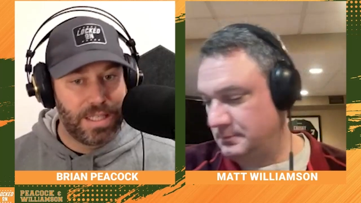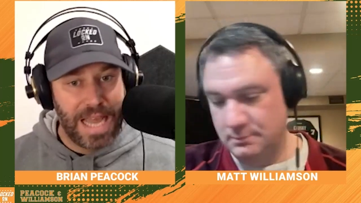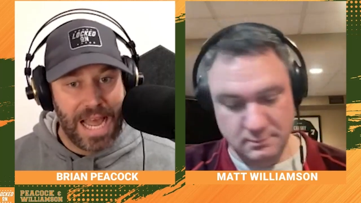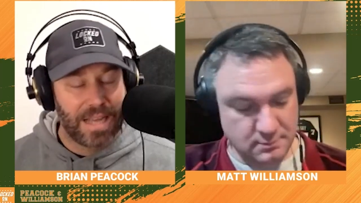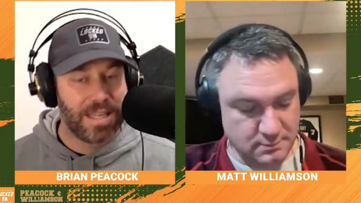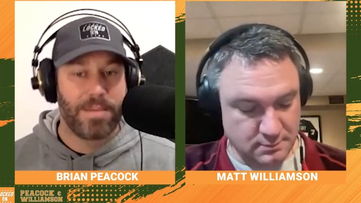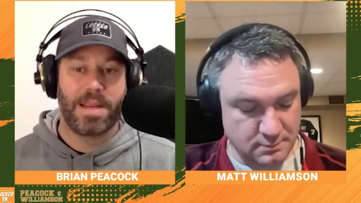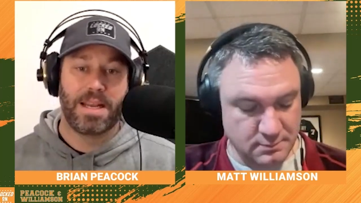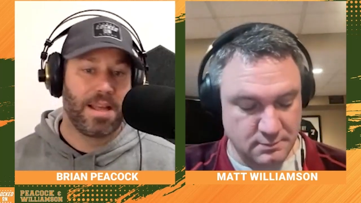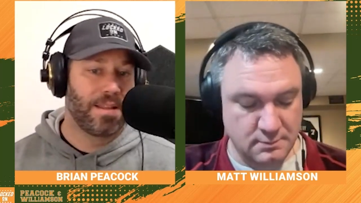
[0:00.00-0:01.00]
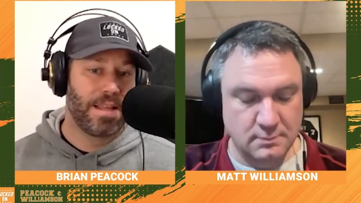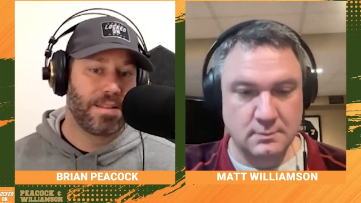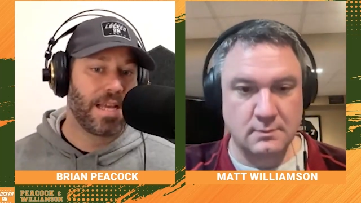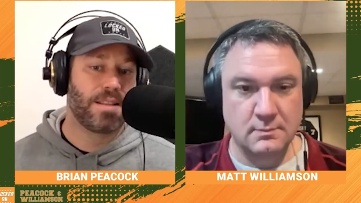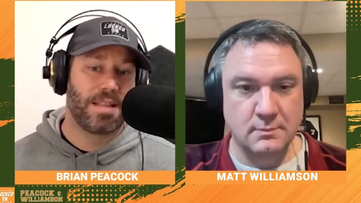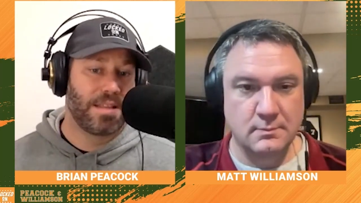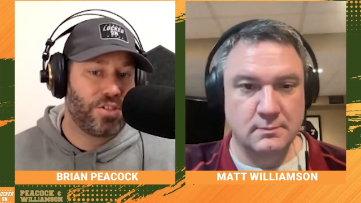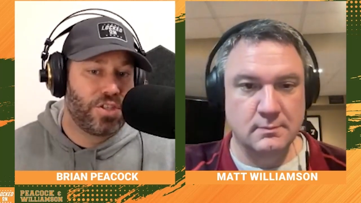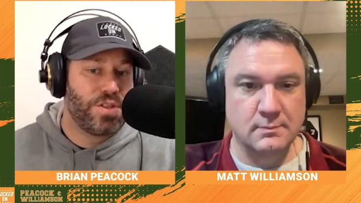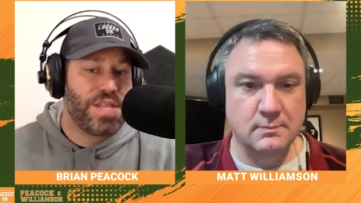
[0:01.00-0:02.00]
Speaker 1: intact. I mean, uh, that, that, that
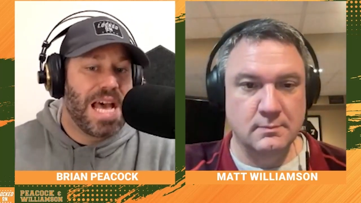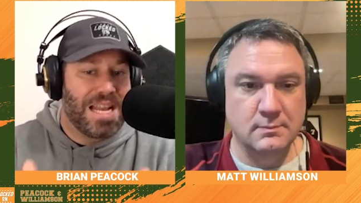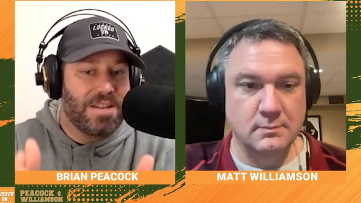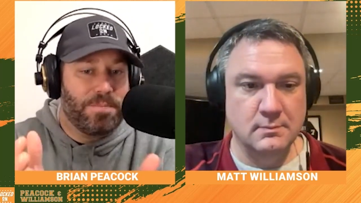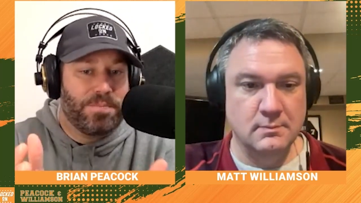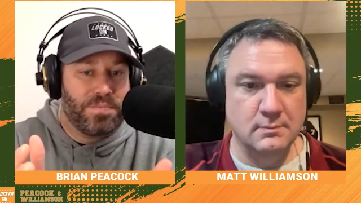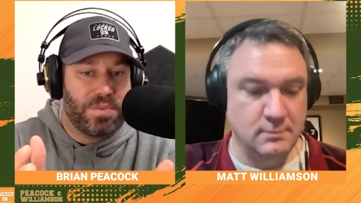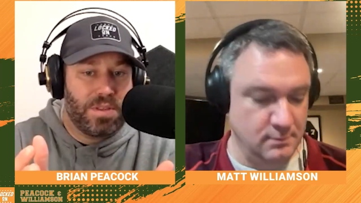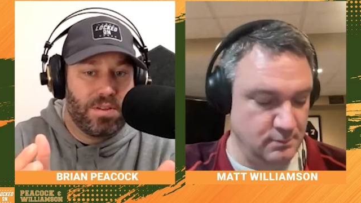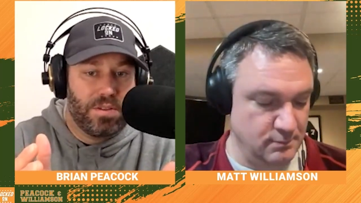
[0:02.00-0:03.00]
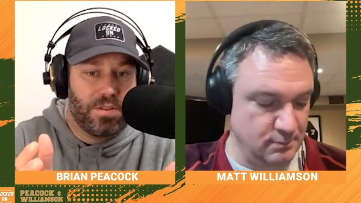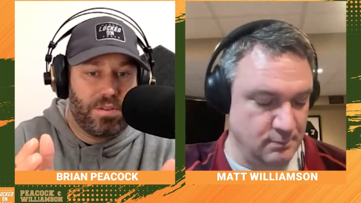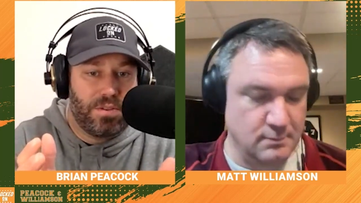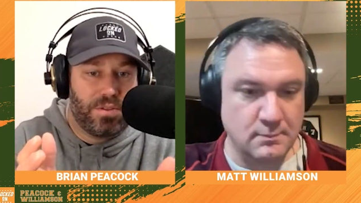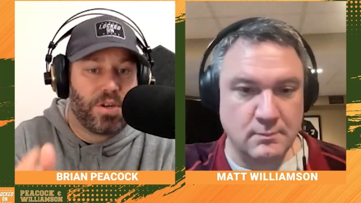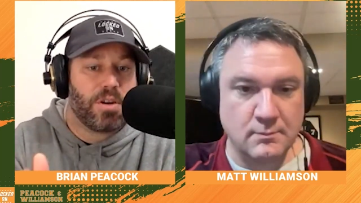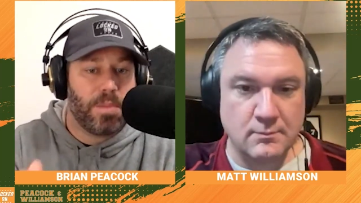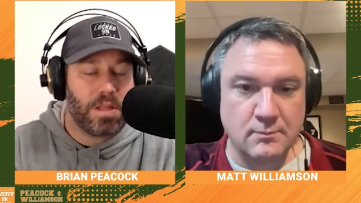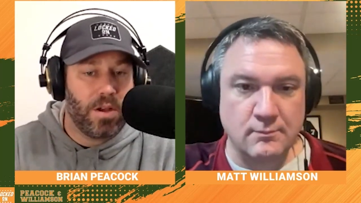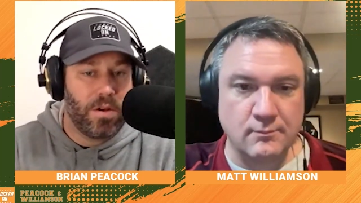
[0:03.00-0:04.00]
just that term
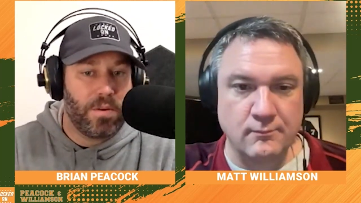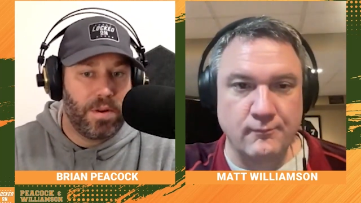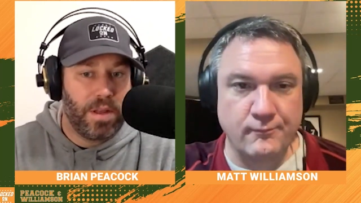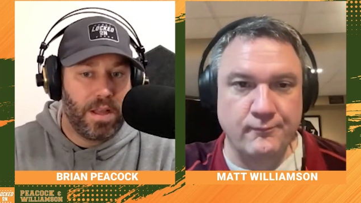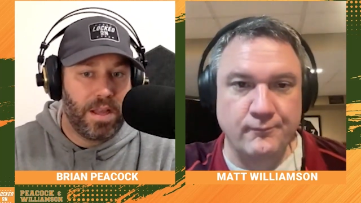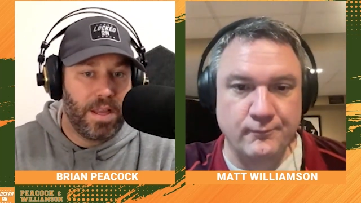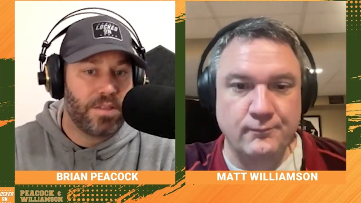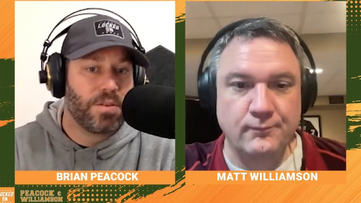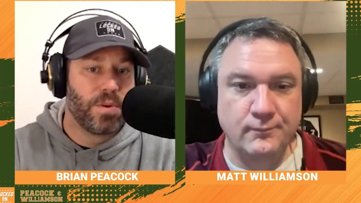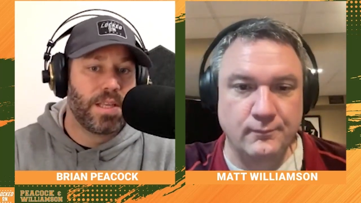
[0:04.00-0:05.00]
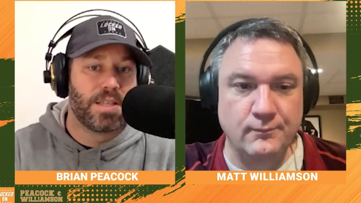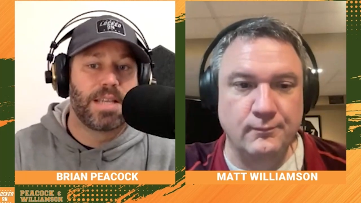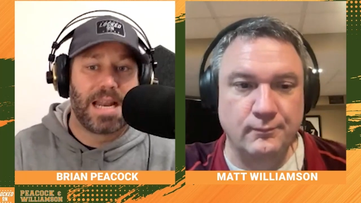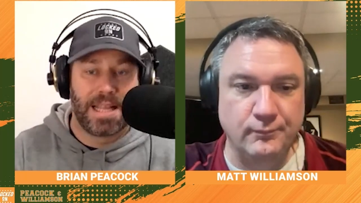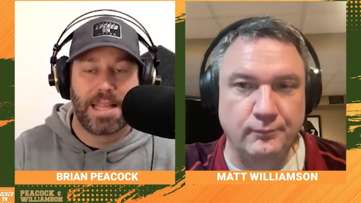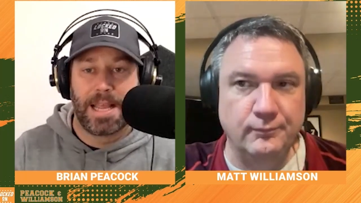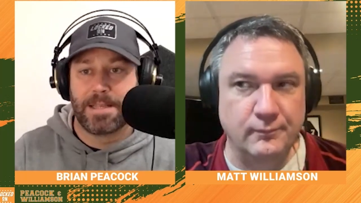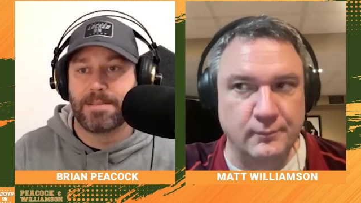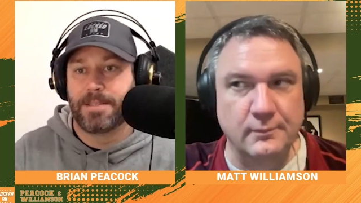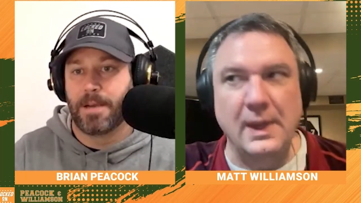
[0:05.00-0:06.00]
alone uh, is a really exciting thing.
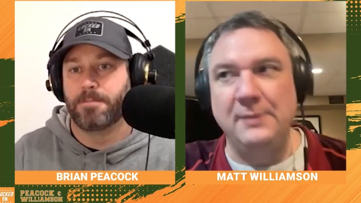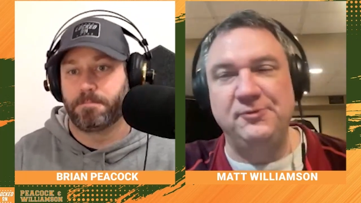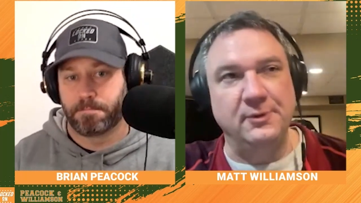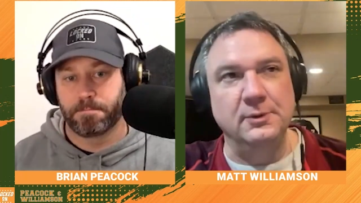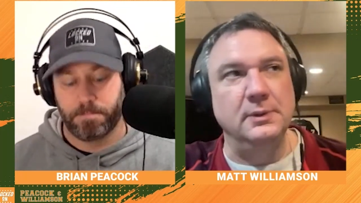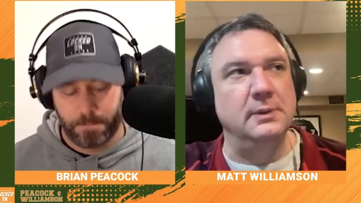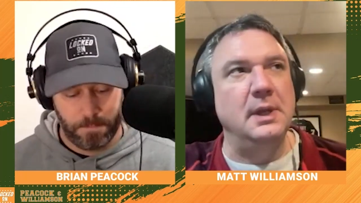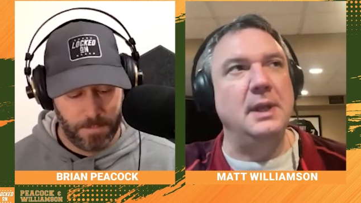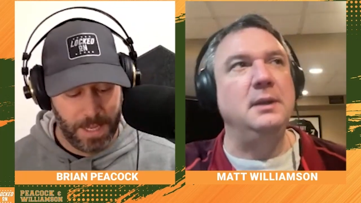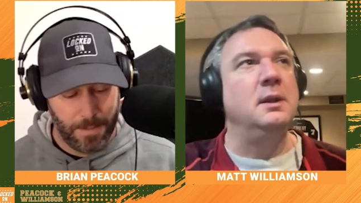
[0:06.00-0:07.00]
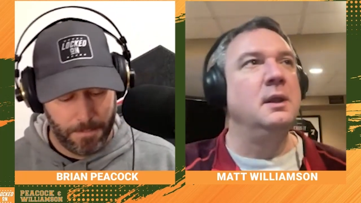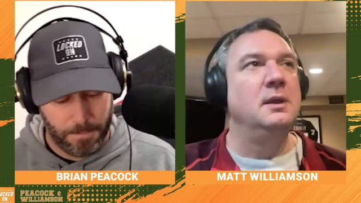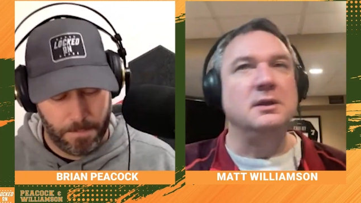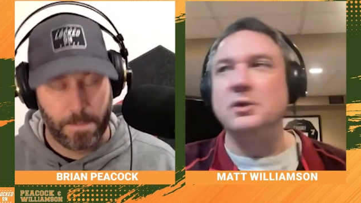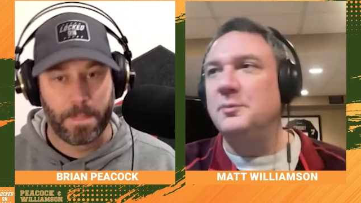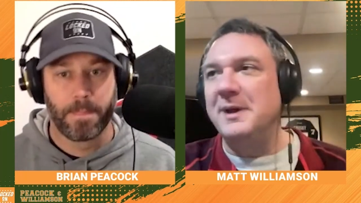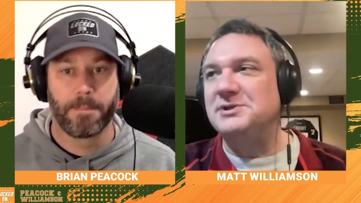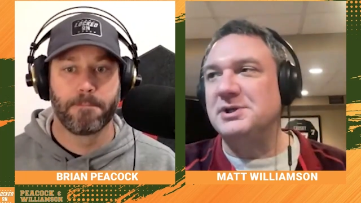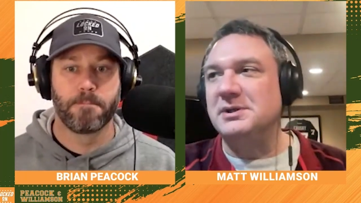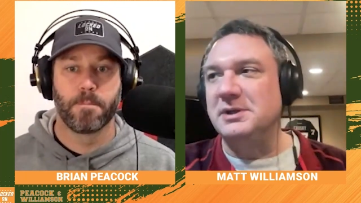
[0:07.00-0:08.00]
Speaker 2: So. Absolutely. And you had
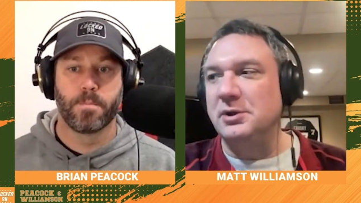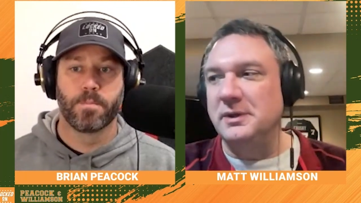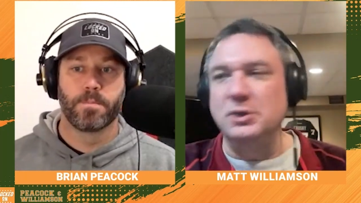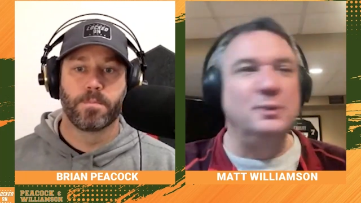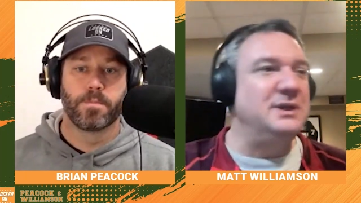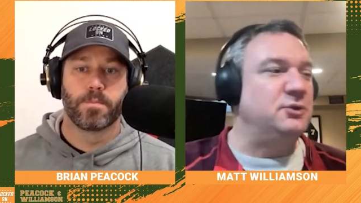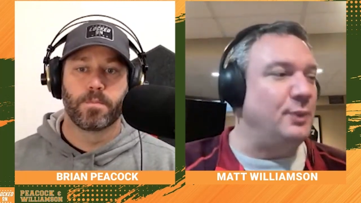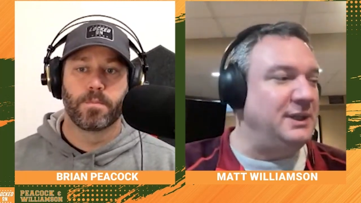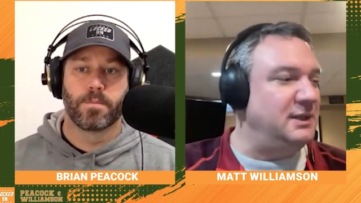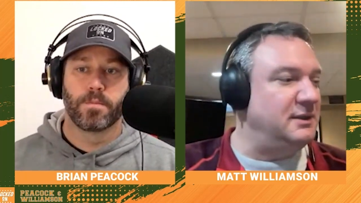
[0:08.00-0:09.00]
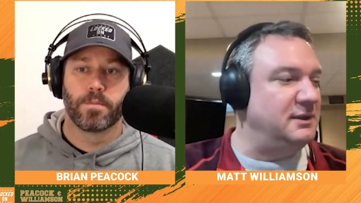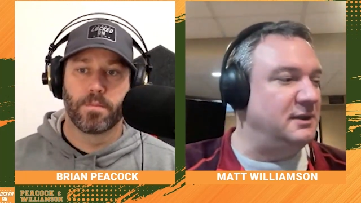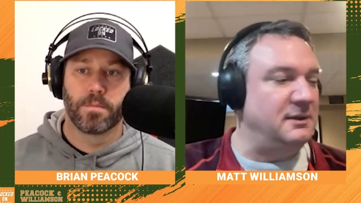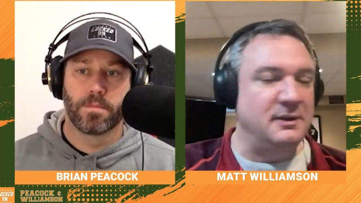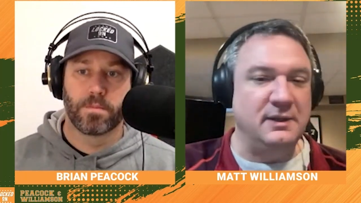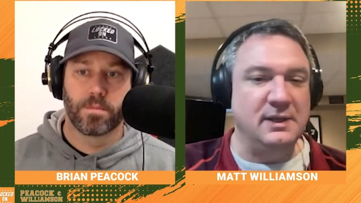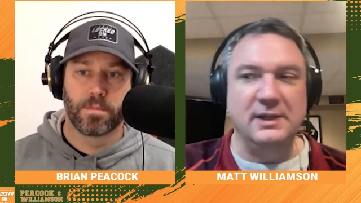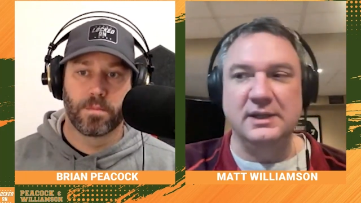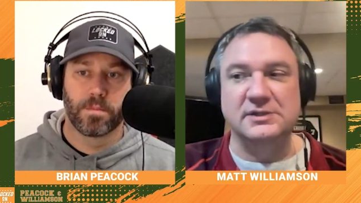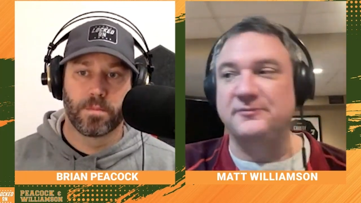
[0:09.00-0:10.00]
mentioned, you know, you retweeted the
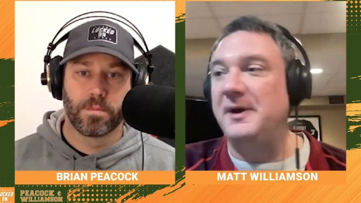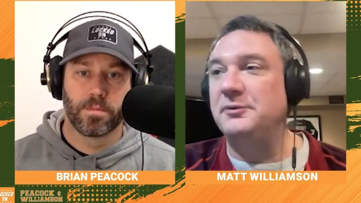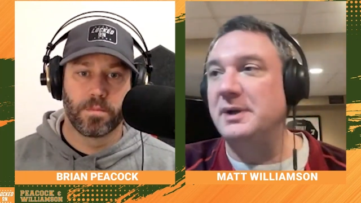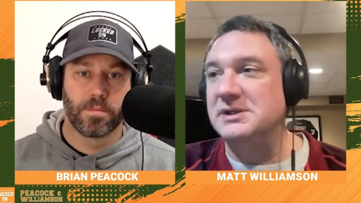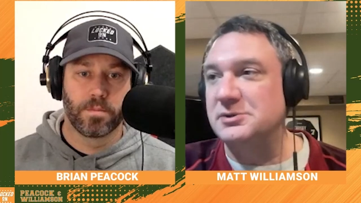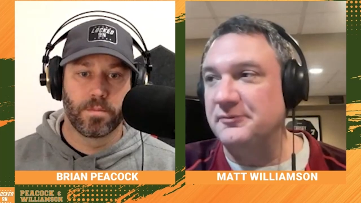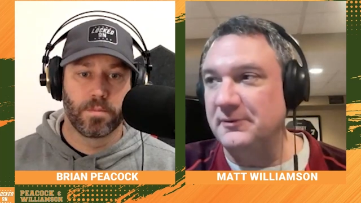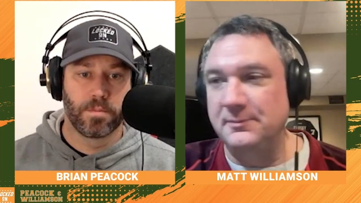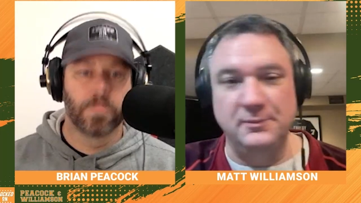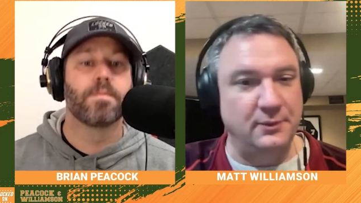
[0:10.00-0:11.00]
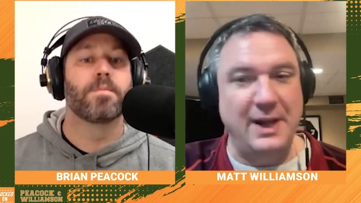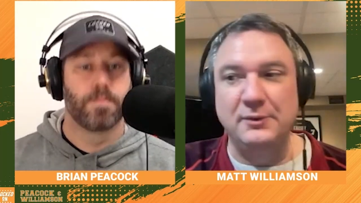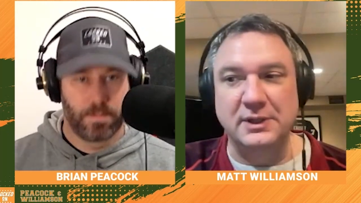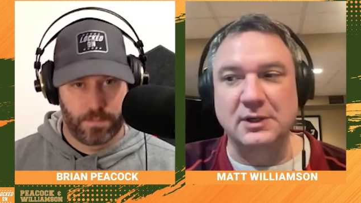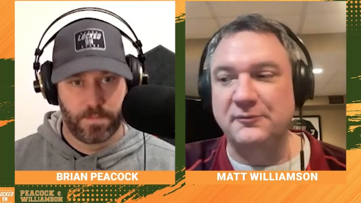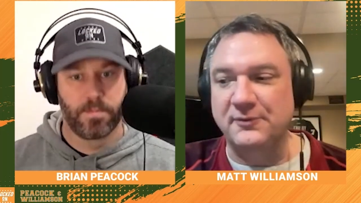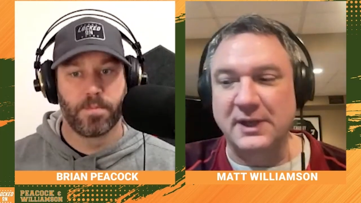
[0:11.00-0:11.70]
his fundraiser from around here for